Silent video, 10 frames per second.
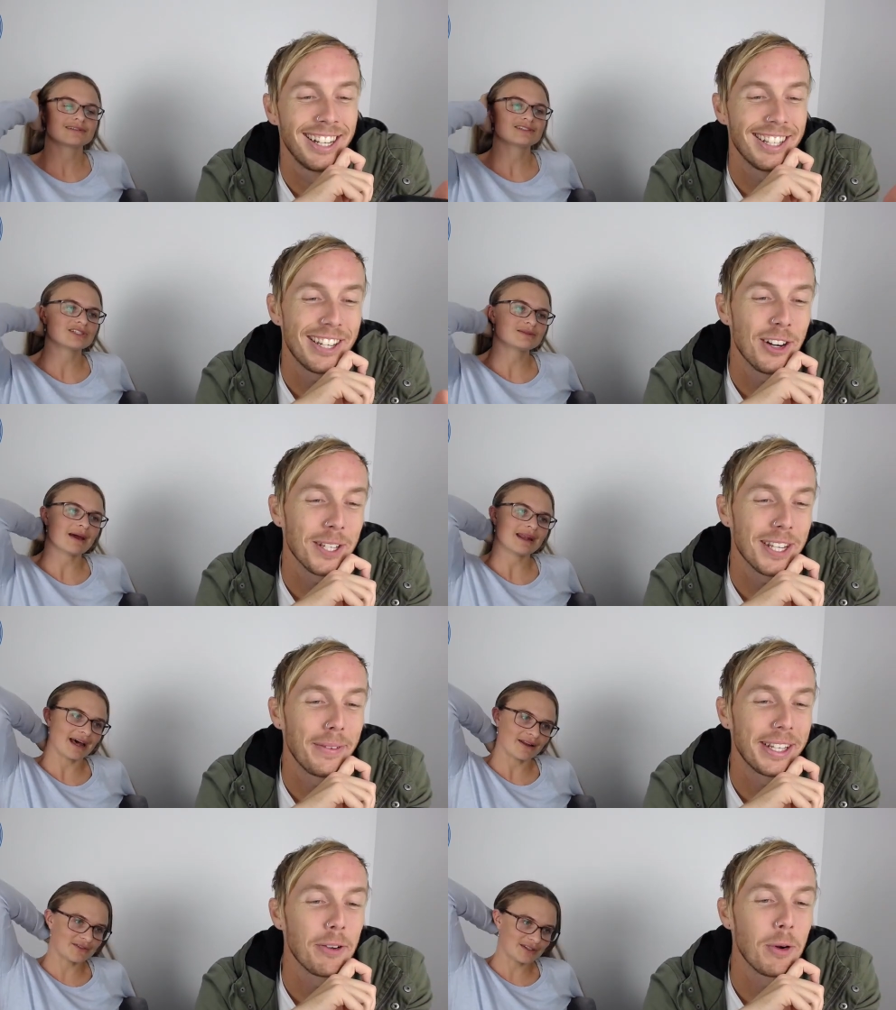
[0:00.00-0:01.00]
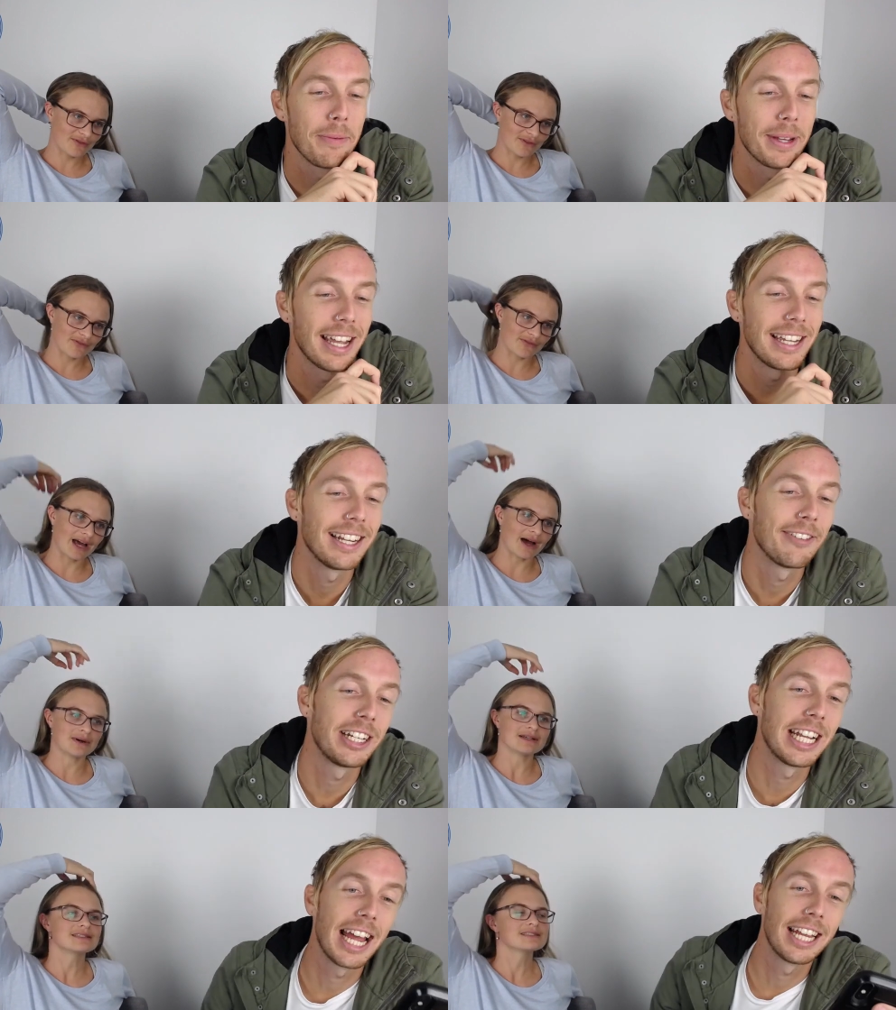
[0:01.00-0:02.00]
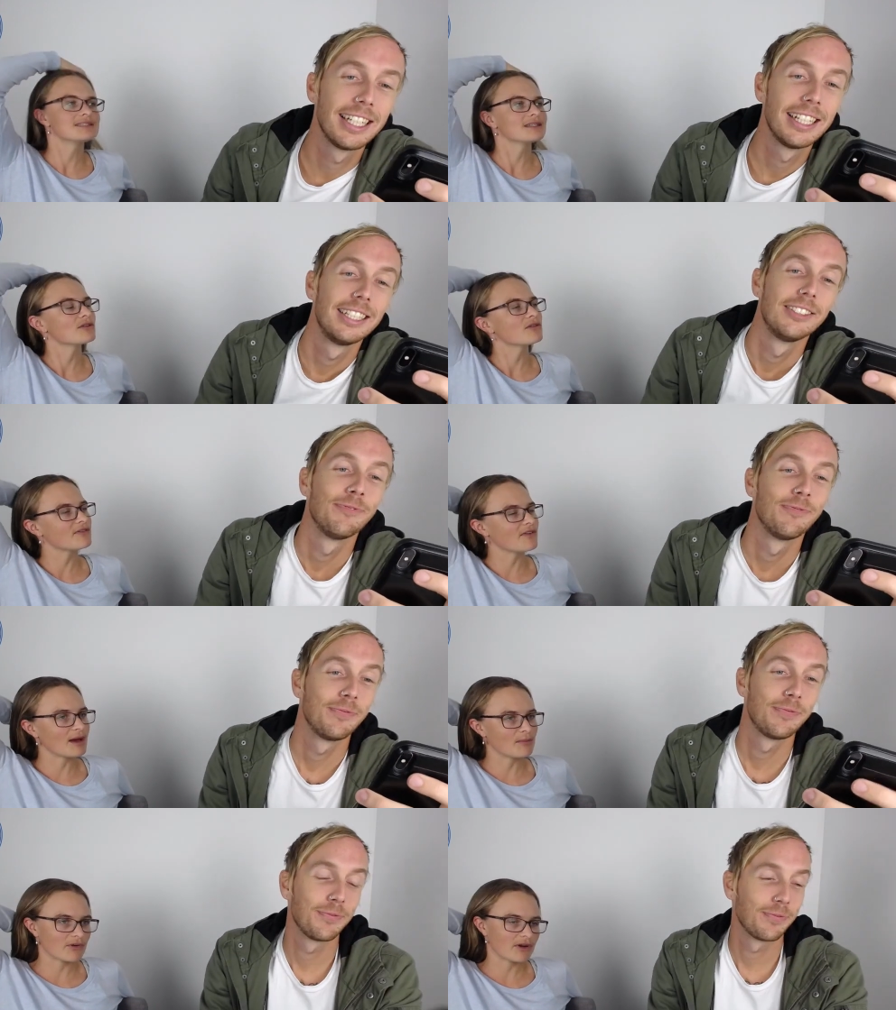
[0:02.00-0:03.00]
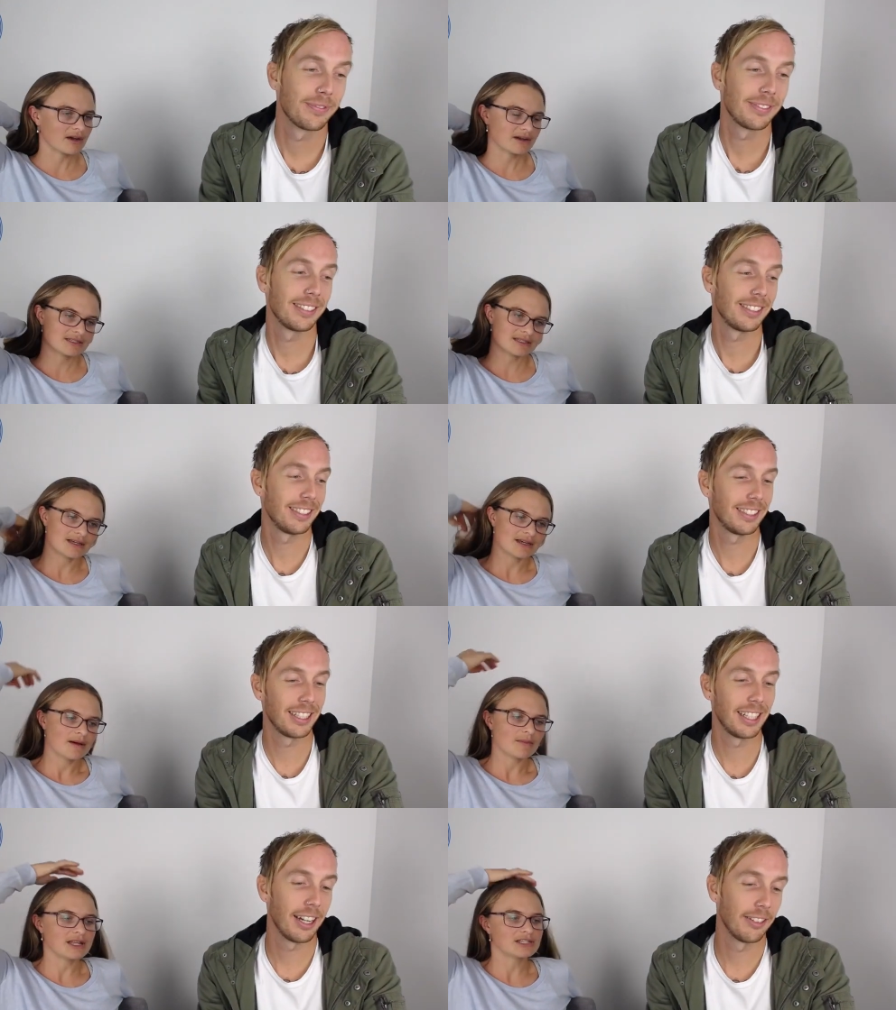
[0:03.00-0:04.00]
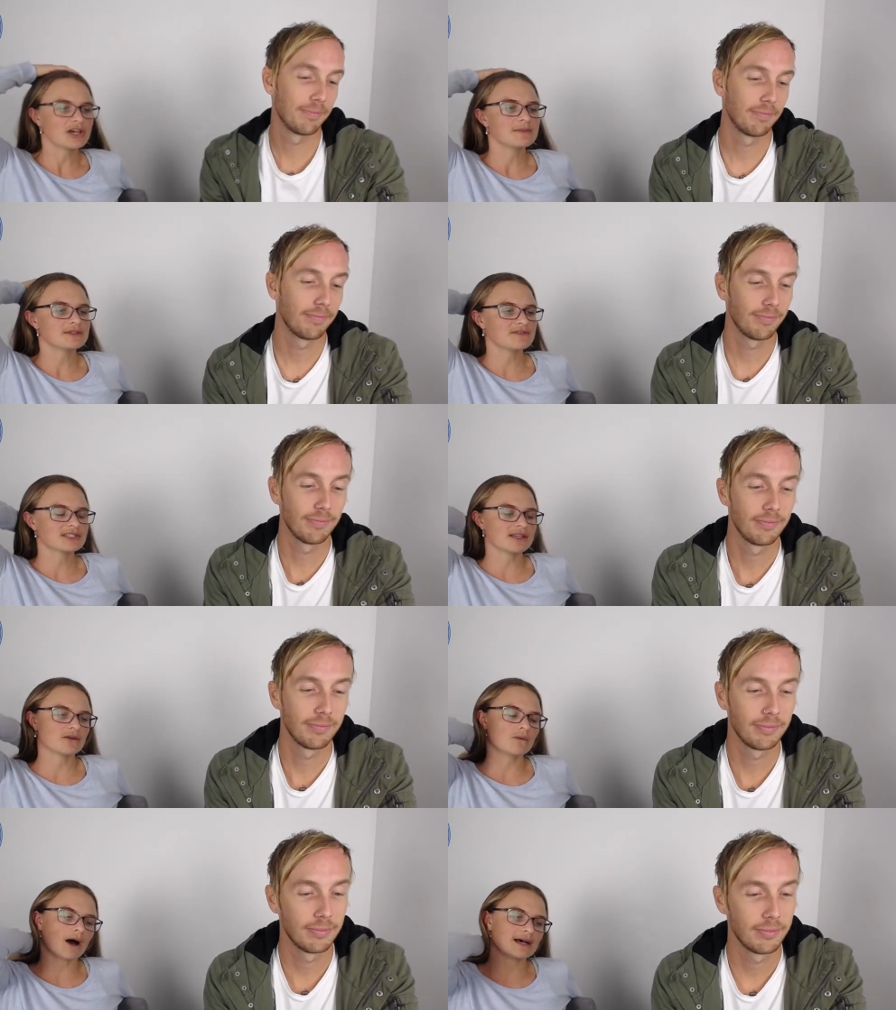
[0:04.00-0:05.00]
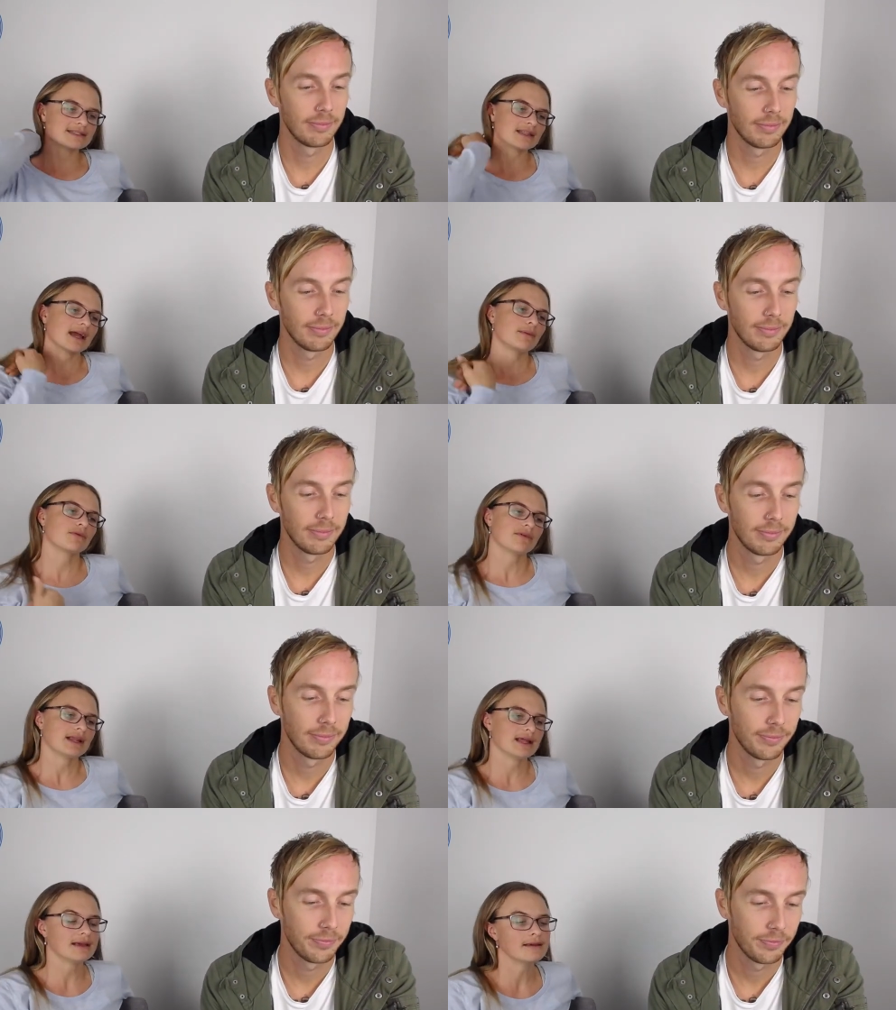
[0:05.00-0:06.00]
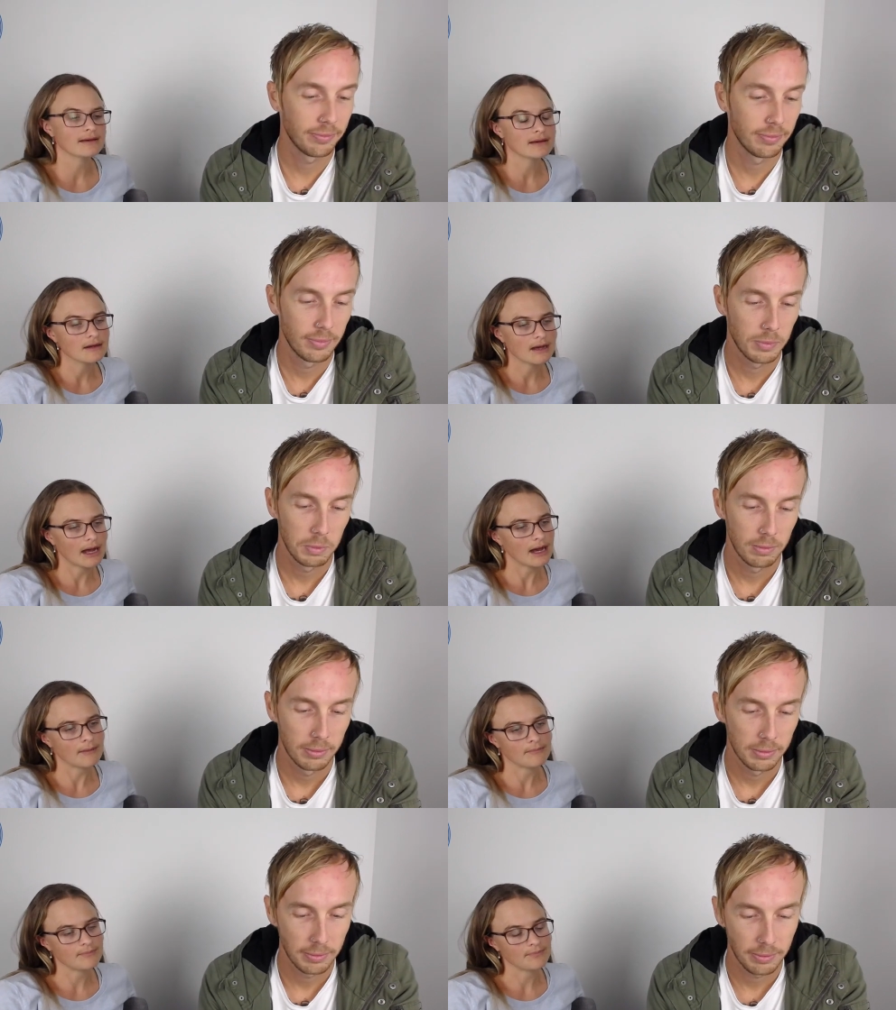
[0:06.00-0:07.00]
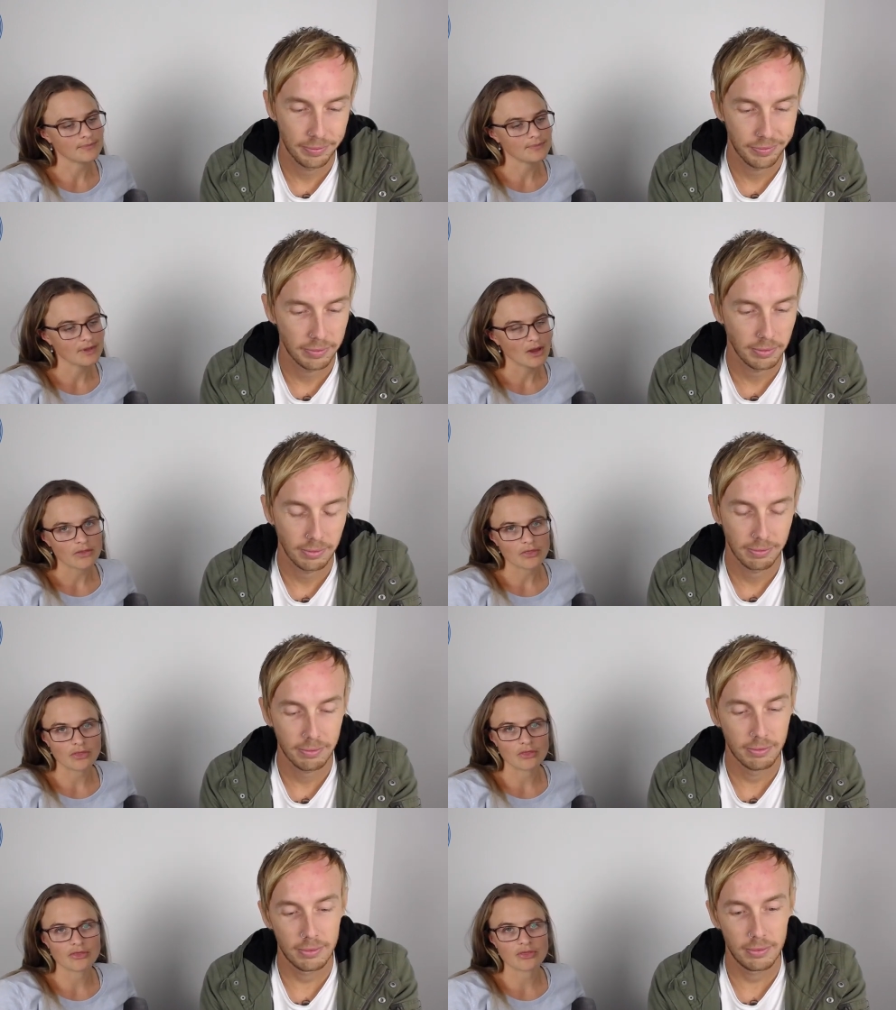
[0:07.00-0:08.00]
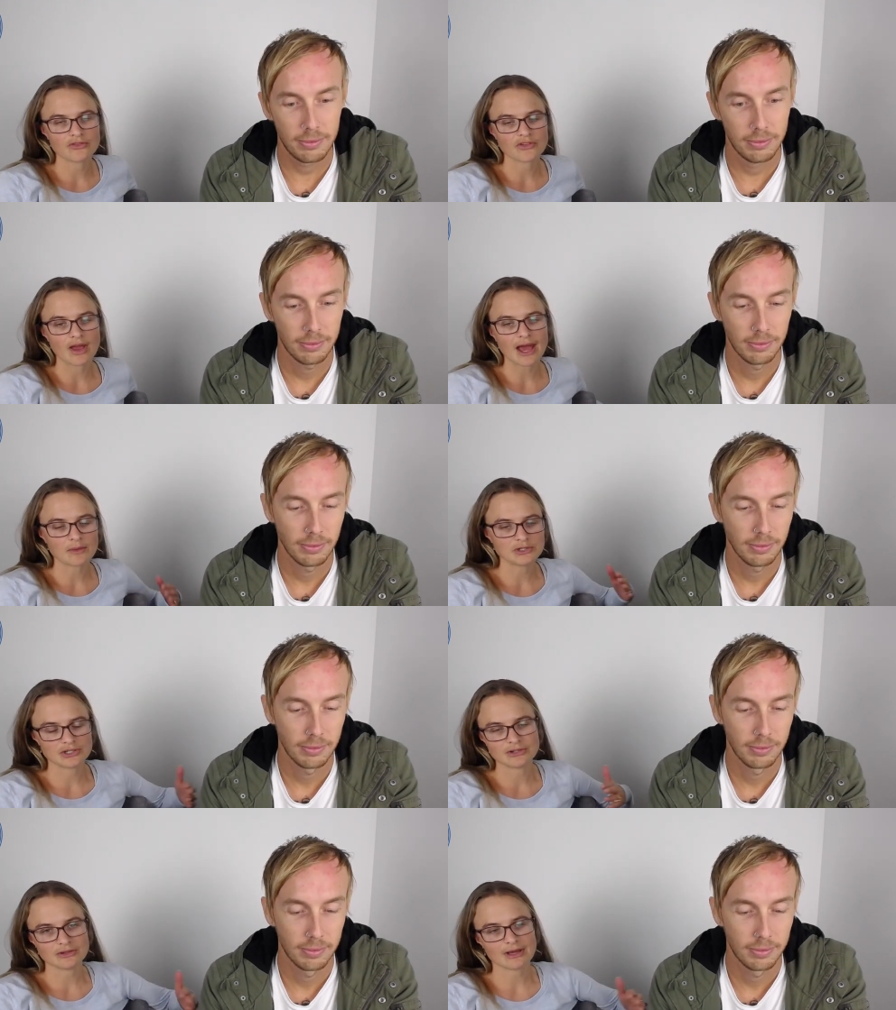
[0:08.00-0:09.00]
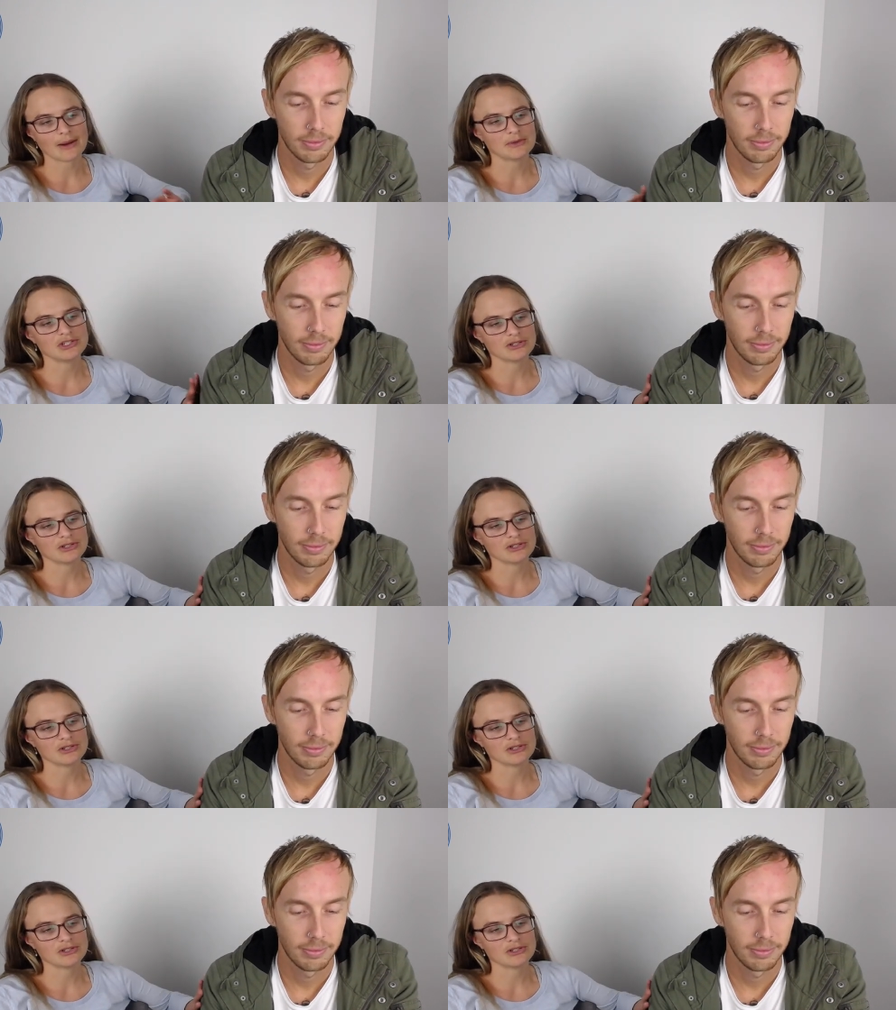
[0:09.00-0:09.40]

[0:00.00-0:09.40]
Speaker 1: it's, it's not something you want to be eating every day. It's still a refined product. Yeah. But in terms of skill wise and label reading, um, so how would you how would you